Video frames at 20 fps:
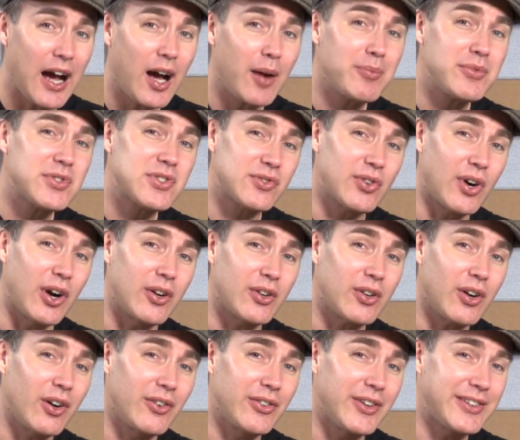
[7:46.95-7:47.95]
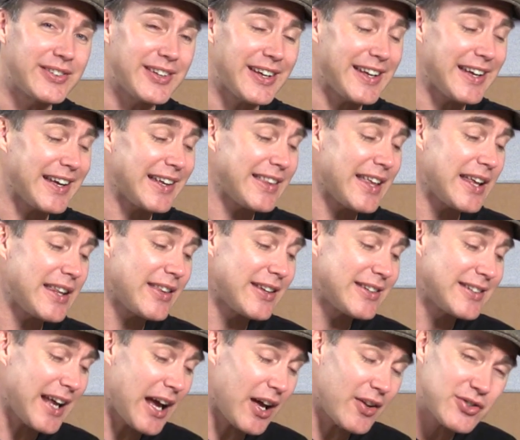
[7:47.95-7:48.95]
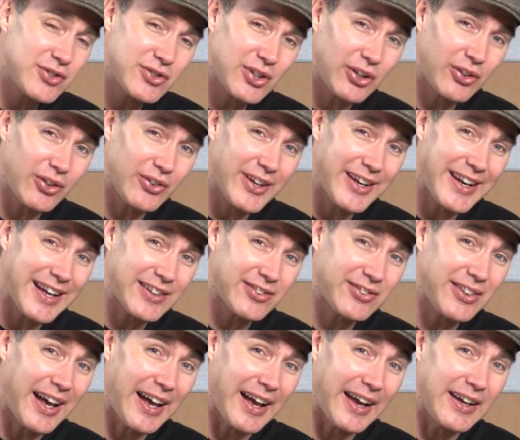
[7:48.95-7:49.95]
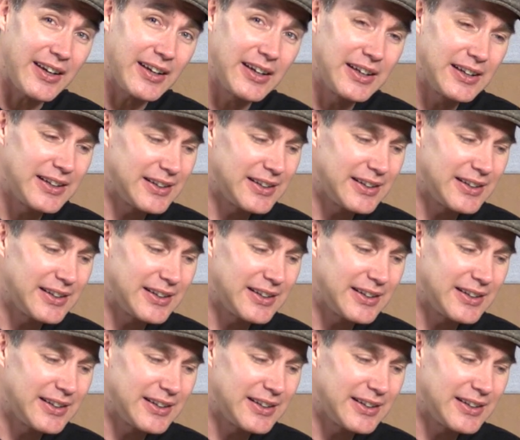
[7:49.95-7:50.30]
upstroke on the D and then the downstroke on the next A